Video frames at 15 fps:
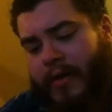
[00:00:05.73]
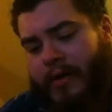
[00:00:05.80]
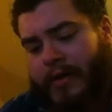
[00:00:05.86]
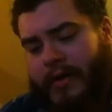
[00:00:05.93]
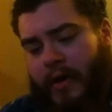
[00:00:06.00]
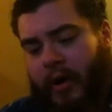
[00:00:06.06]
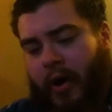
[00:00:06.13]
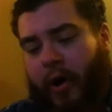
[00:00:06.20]

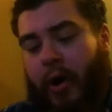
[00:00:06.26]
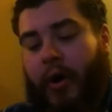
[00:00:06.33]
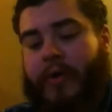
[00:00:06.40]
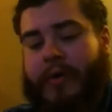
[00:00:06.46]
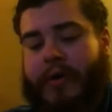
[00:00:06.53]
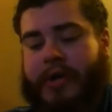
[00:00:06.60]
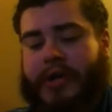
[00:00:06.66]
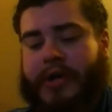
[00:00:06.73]
to the
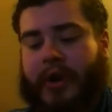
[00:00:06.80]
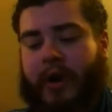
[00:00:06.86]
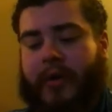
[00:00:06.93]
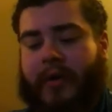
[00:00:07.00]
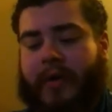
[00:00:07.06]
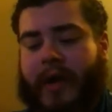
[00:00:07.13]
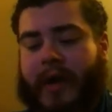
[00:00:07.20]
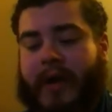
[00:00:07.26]
horror
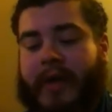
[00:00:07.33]
show that